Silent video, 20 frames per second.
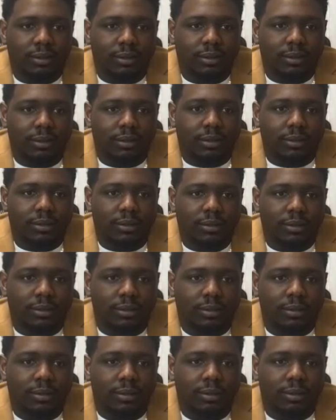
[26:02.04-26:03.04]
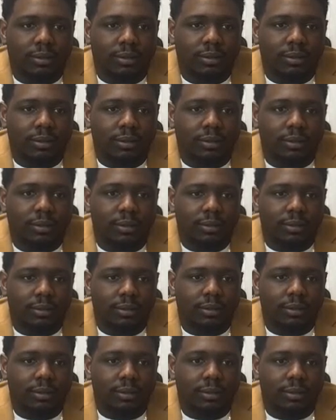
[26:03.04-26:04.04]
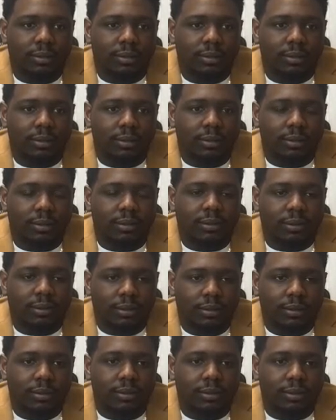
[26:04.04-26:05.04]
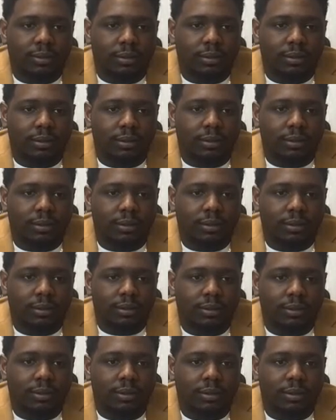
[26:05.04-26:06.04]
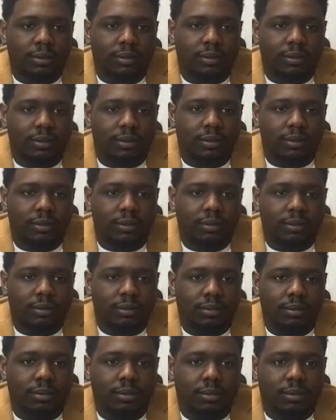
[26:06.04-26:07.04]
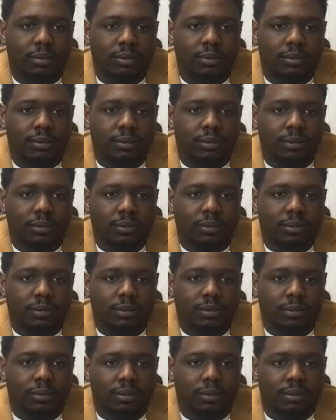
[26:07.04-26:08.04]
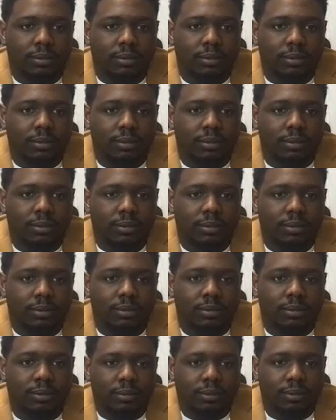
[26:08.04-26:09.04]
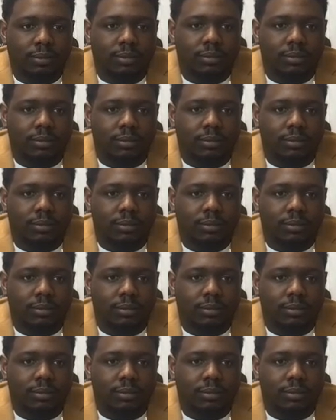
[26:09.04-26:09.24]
(silent)